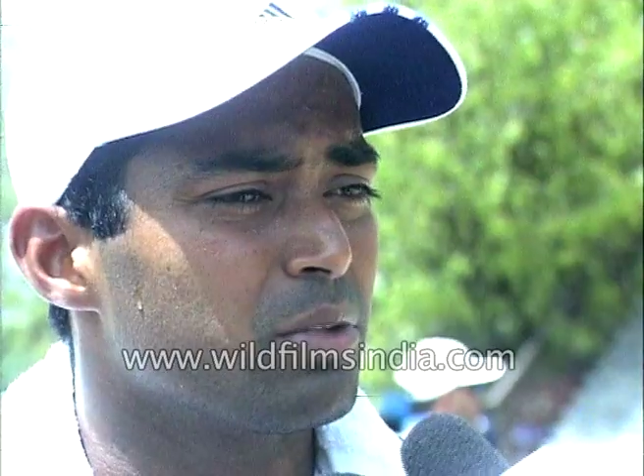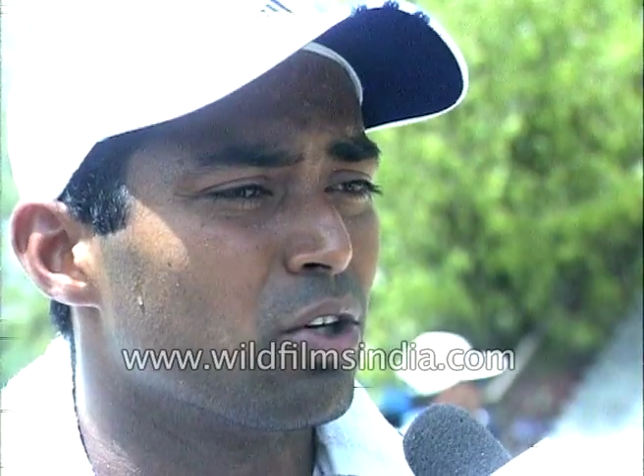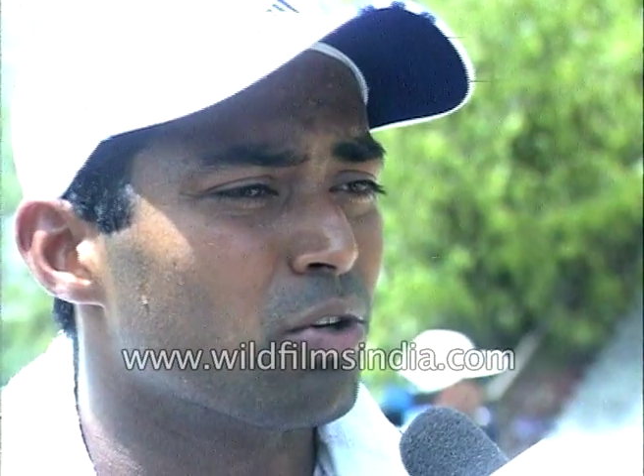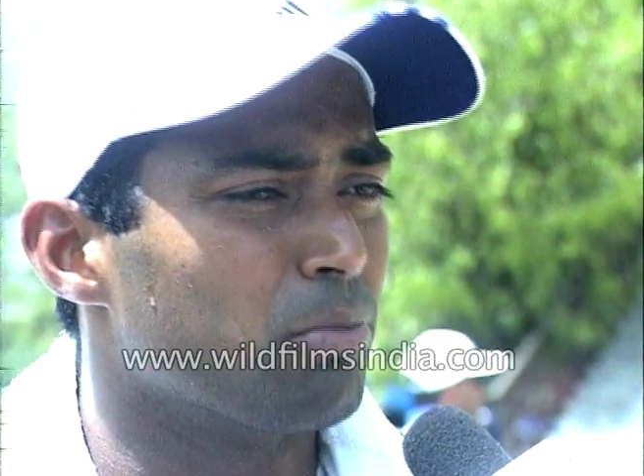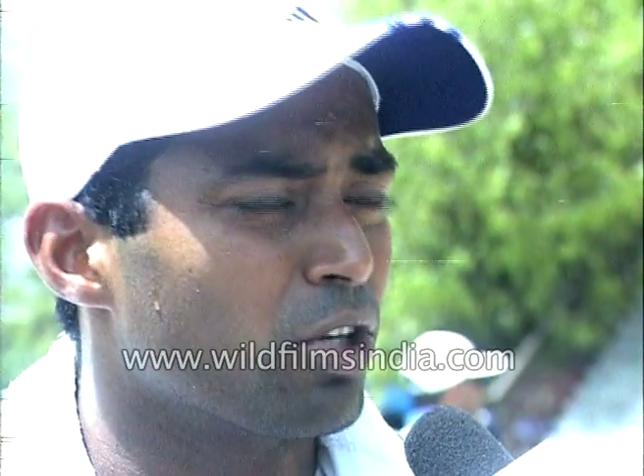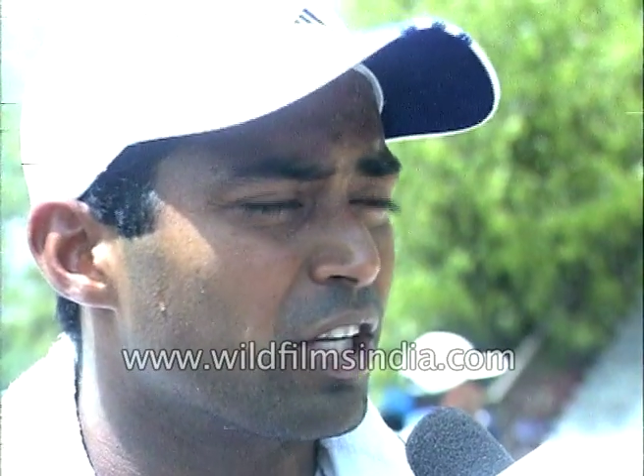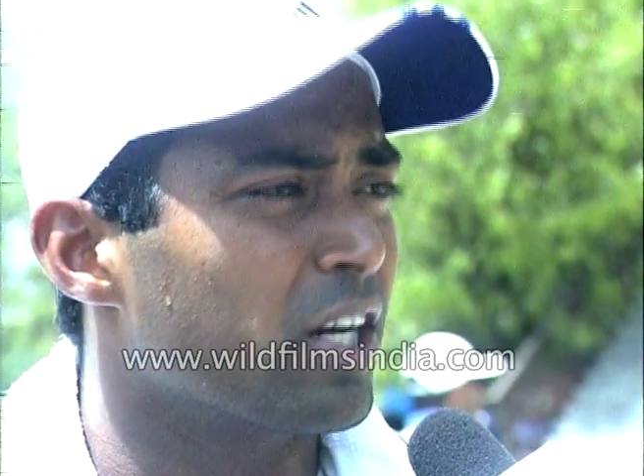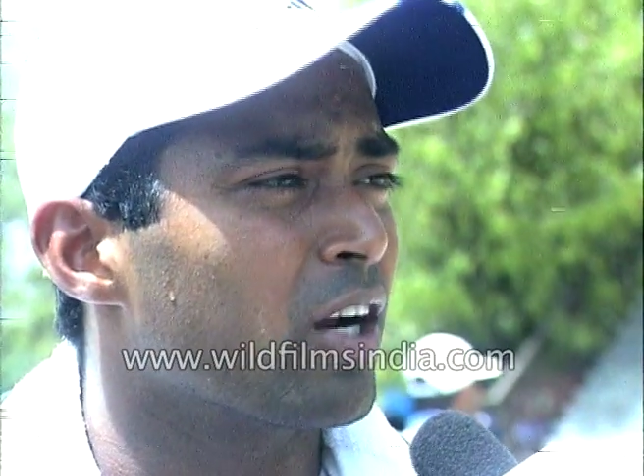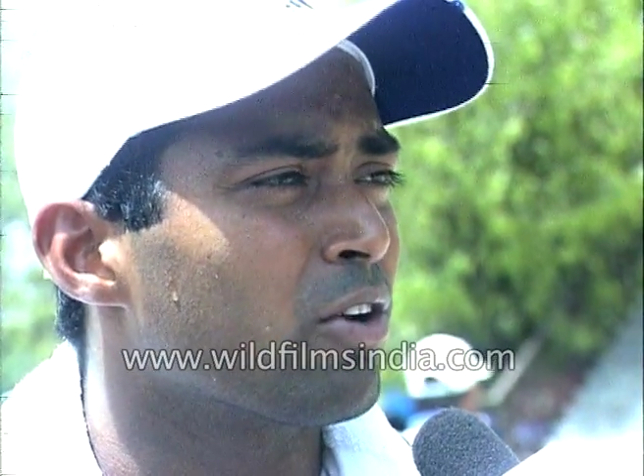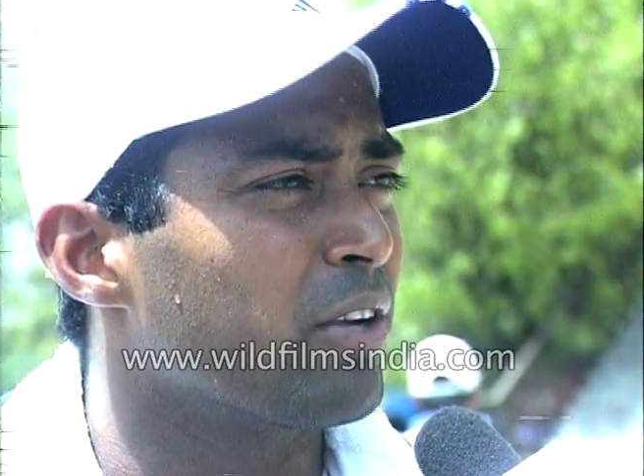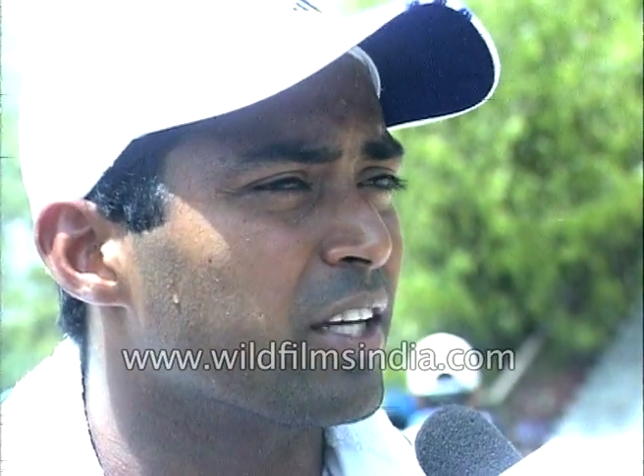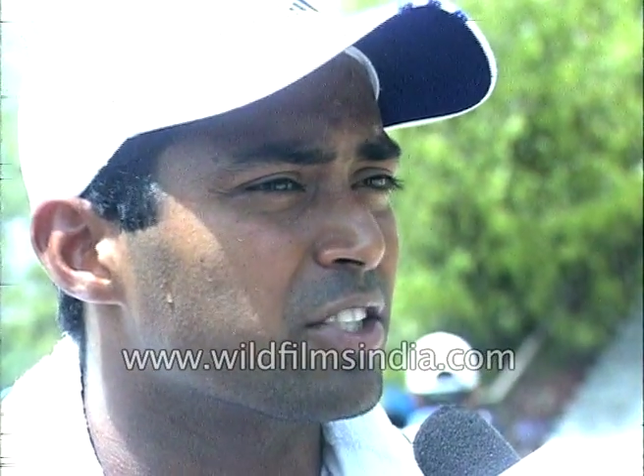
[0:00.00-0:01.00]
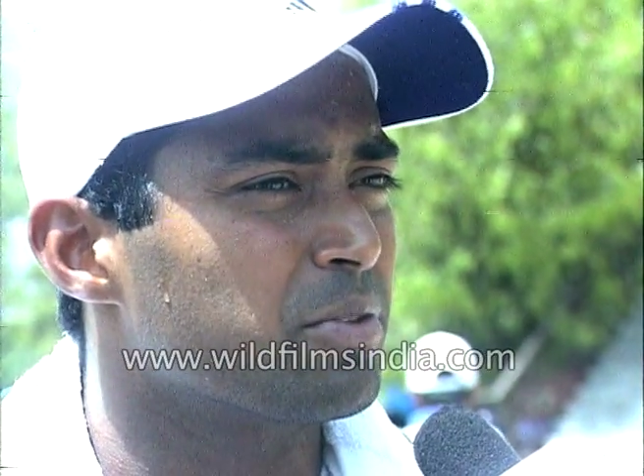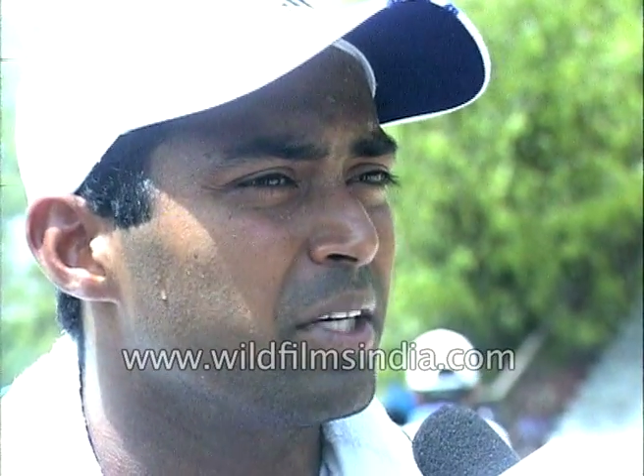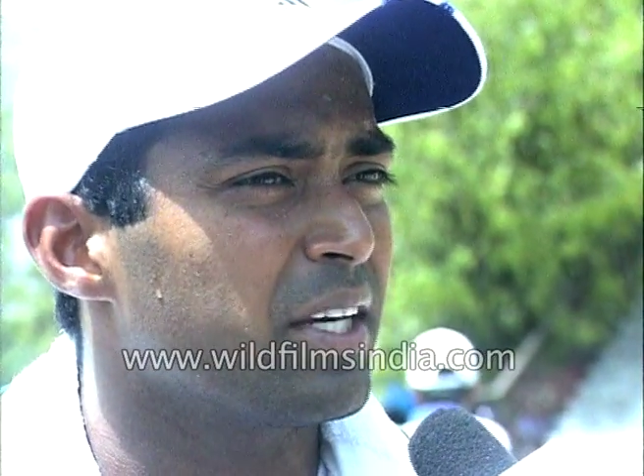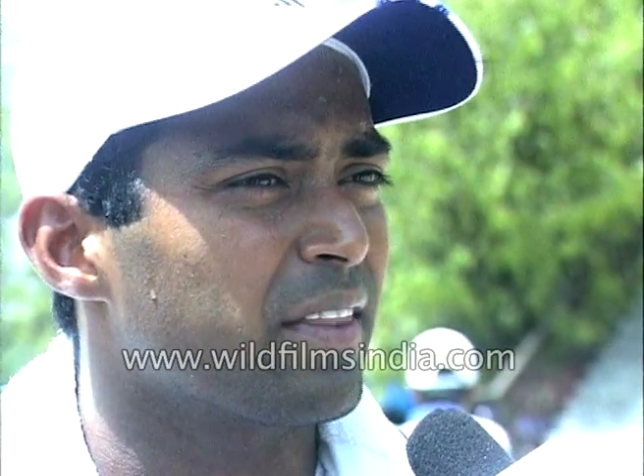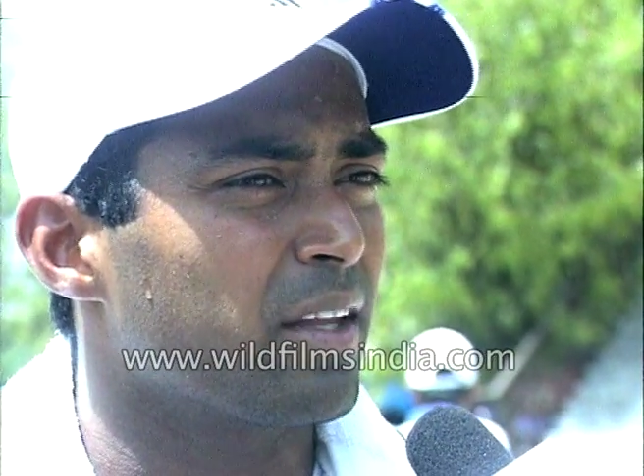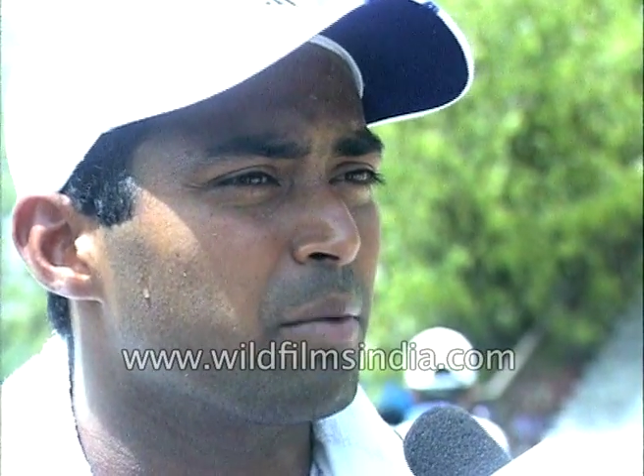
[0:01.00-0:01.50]
We go to Monte Carlo next
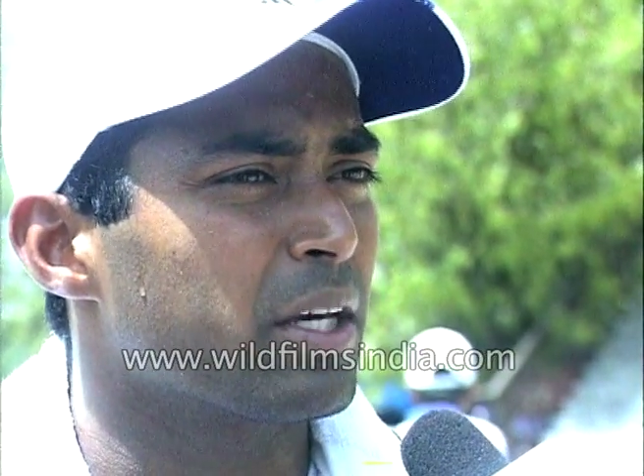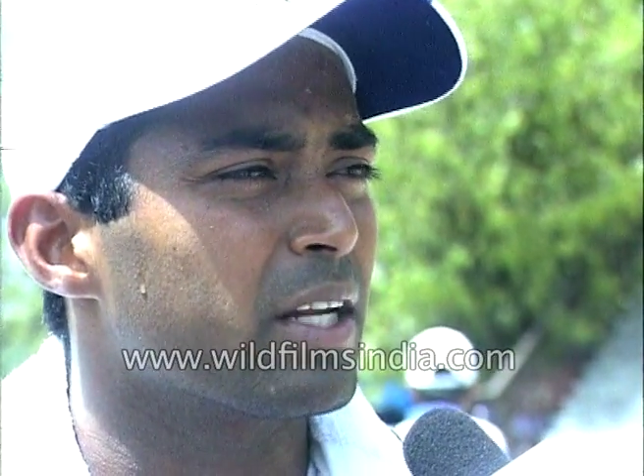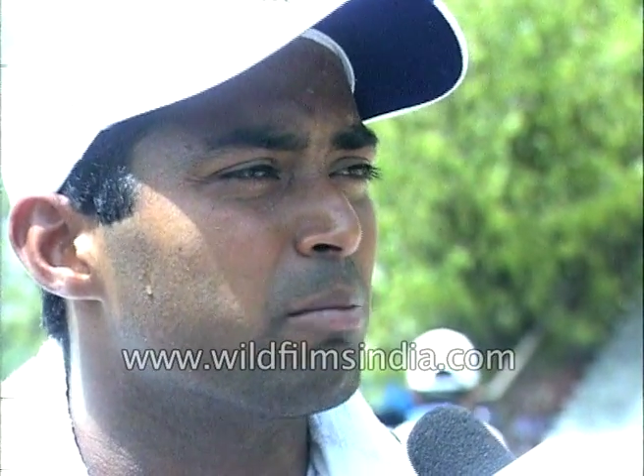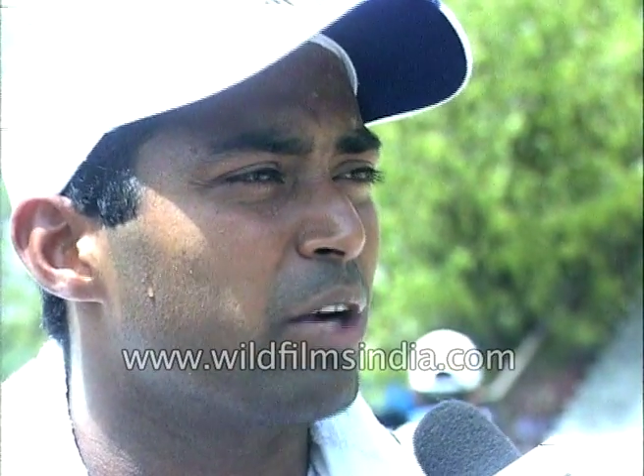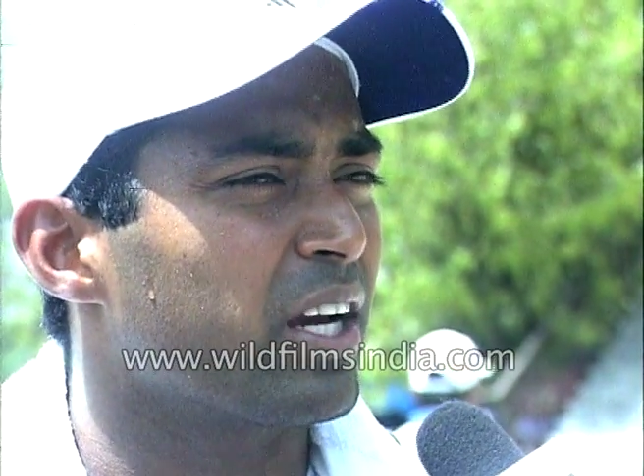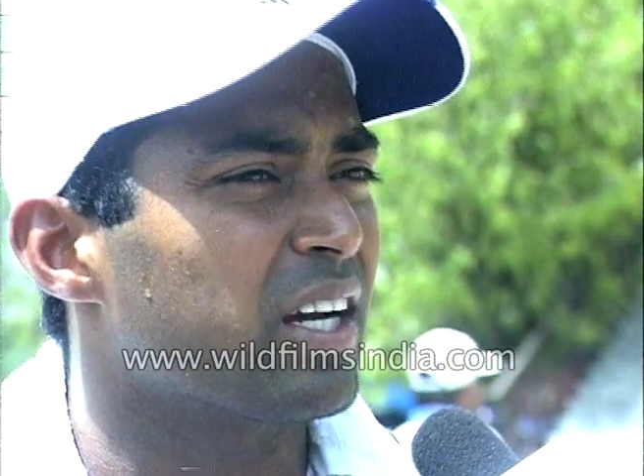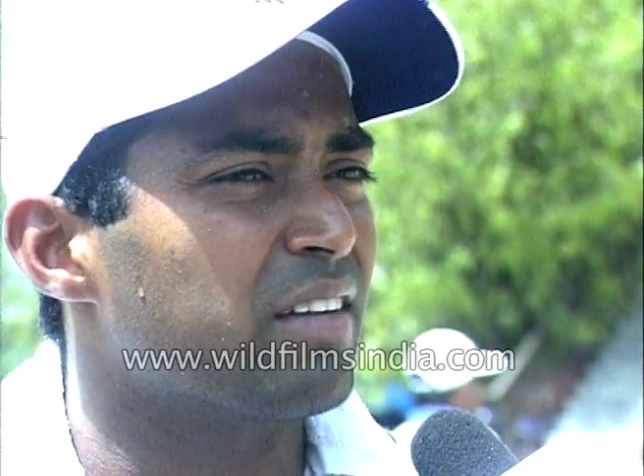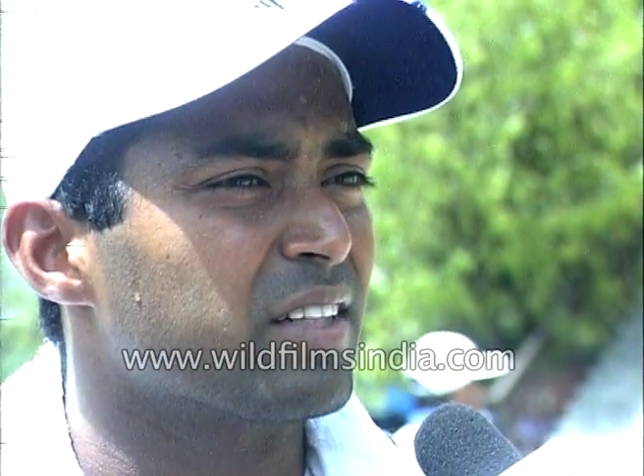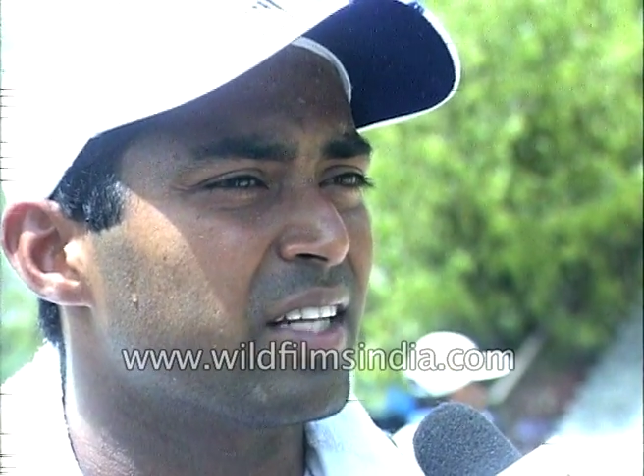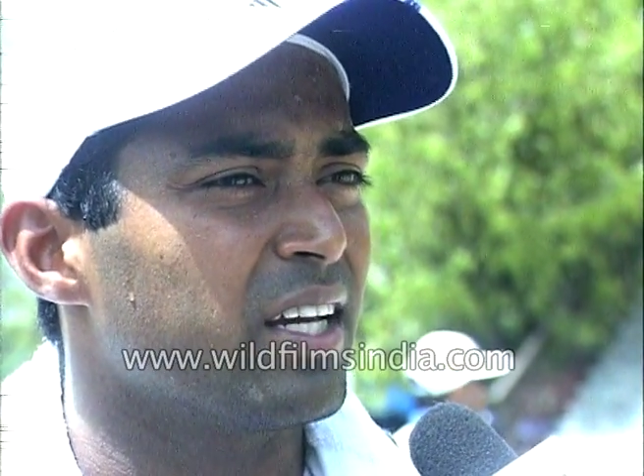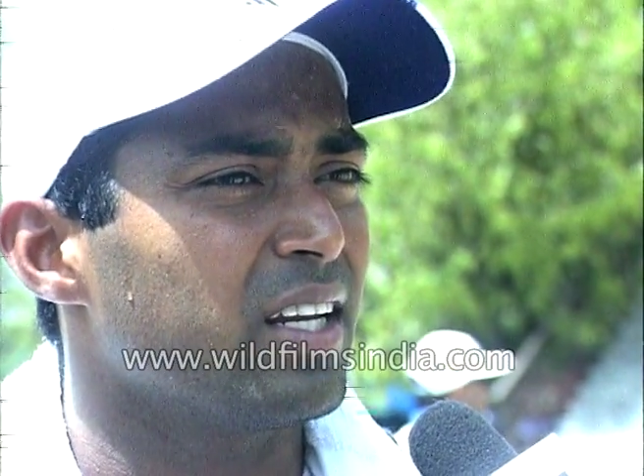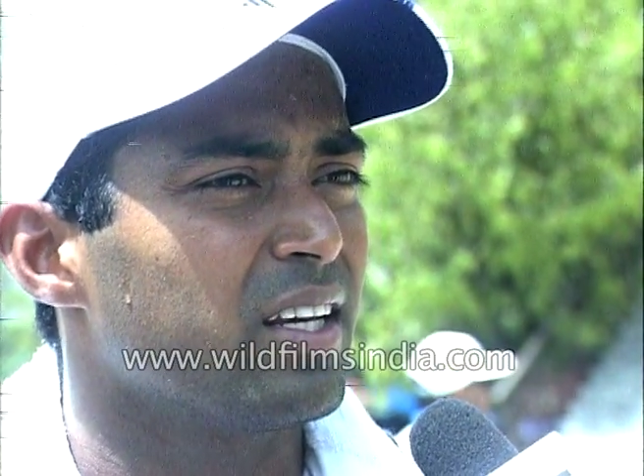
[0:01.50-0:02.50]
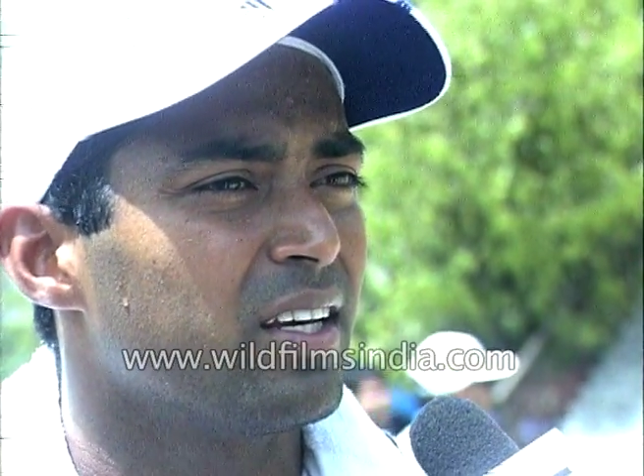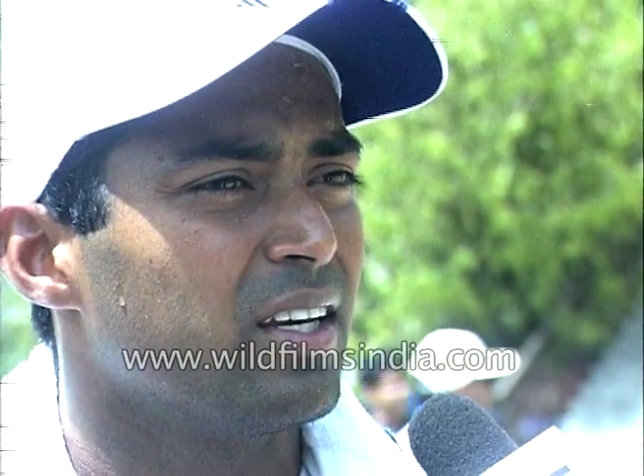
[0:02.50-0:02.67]
week, and then we get a break after that.